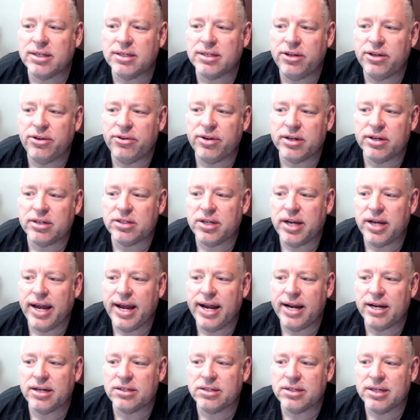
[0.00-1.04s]
you to
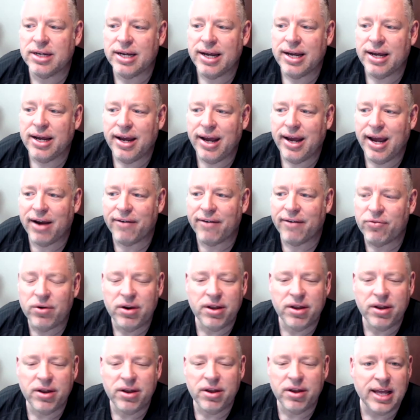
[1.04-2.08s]
change
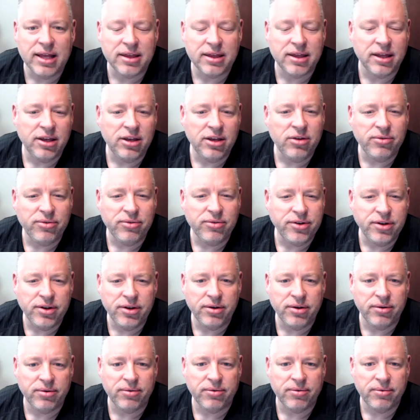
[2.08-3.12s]
everything that you
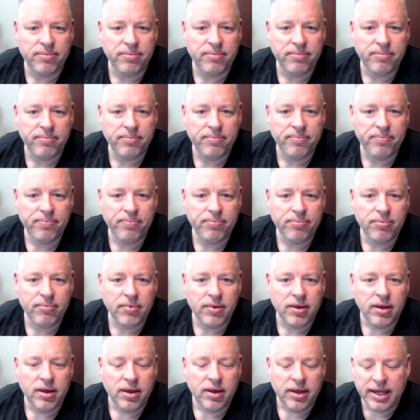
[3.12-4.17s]
do.
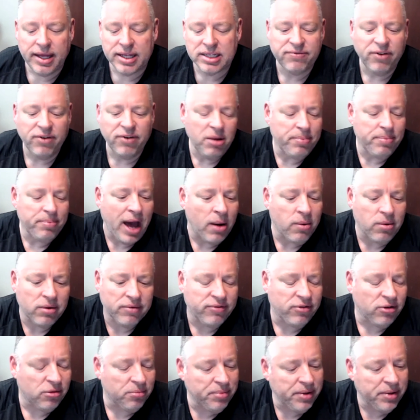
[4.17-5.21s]
It's very
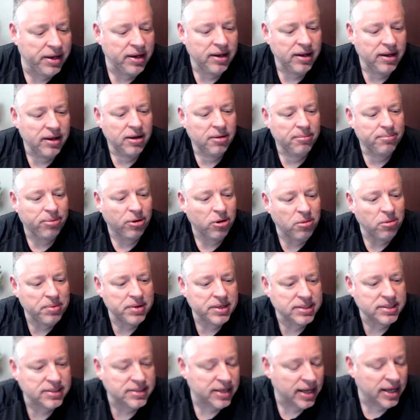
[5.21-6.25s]
powerful, but
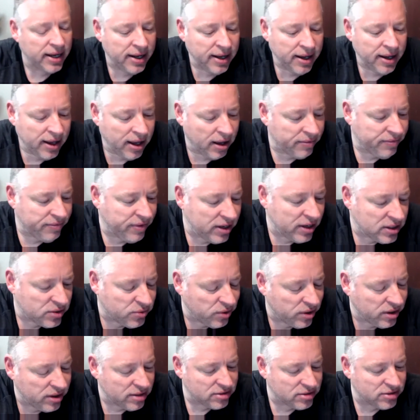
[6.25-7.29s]
purpose, I'll finish
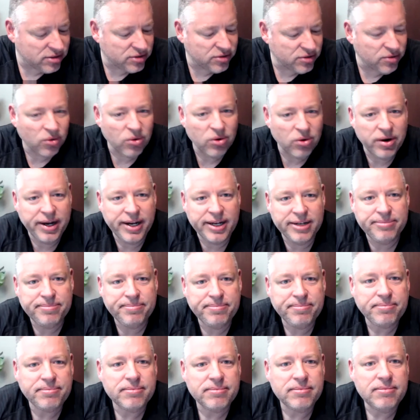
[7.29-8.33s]
with this story.
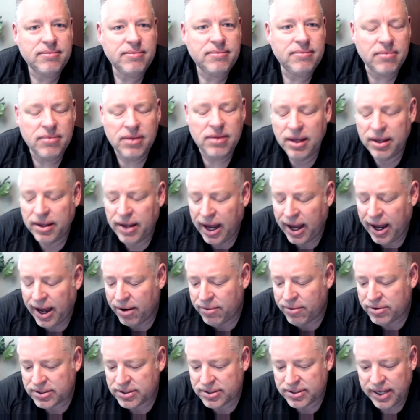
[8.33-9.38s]
I
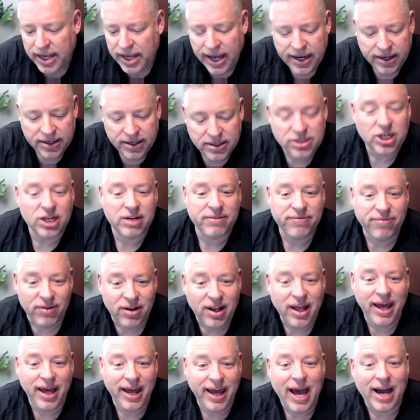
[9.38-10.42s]
was at a
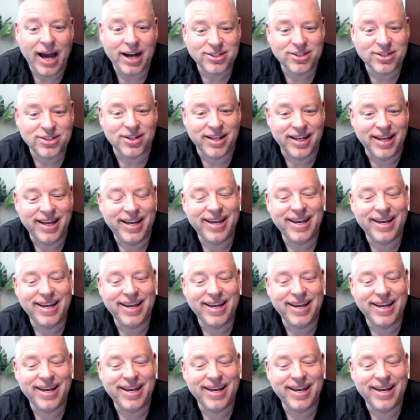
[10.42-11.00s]
Chick-fil-A actually,